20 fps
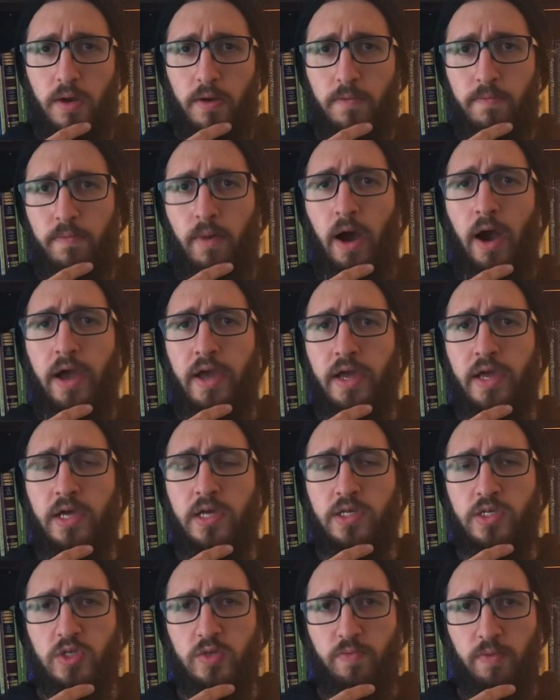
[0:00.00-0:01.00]
my
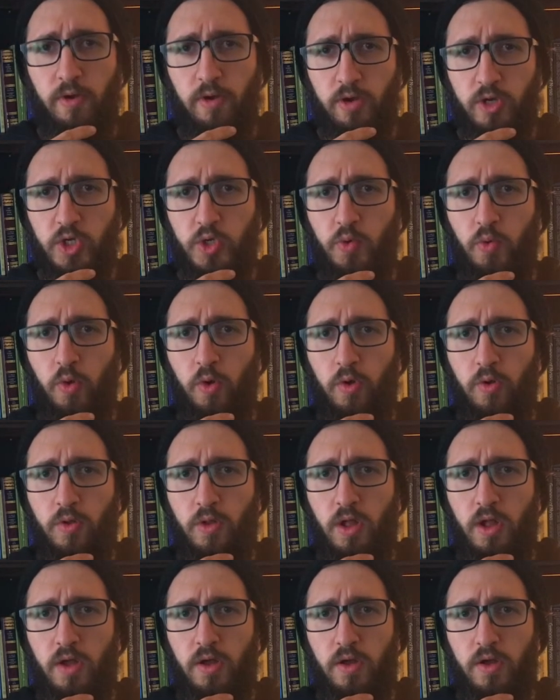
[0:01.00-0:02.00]

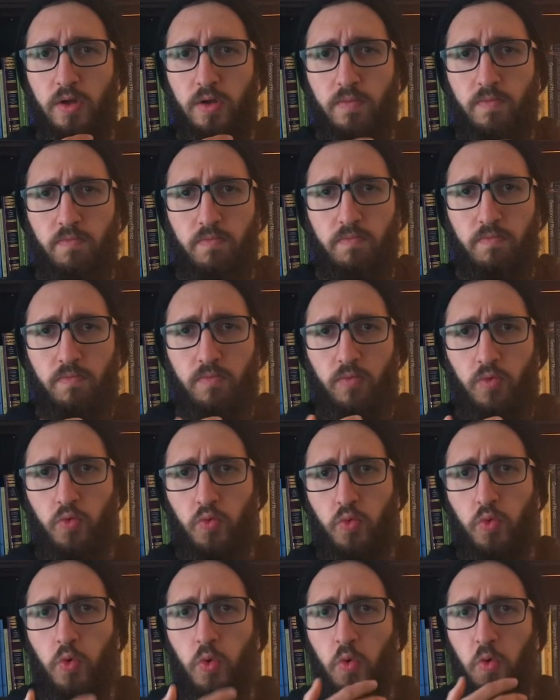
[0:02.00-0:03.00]
spiritual
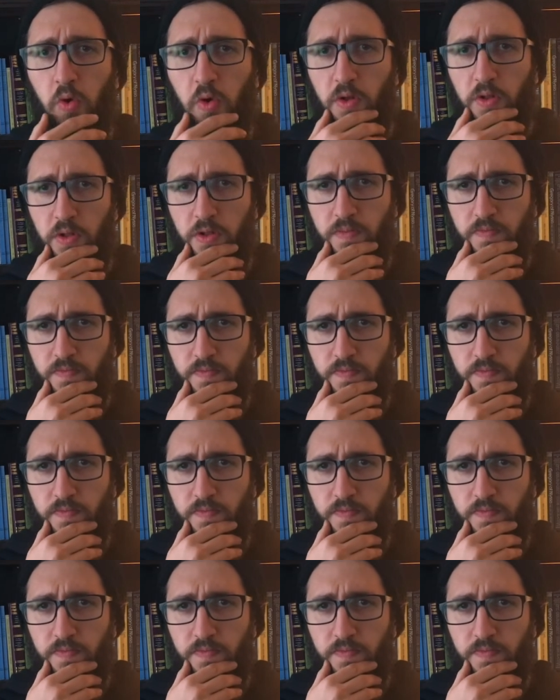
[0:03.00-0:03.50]
rule,